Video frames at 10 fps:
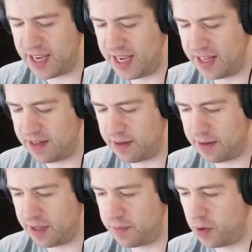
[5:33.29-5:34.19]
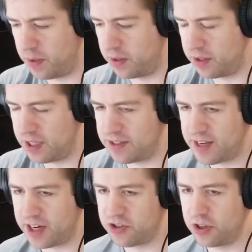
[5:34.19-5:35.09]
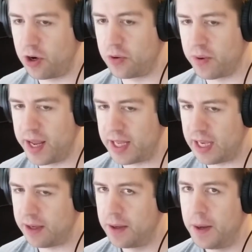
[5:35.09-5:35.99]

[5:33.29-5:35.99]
in the mobility section already.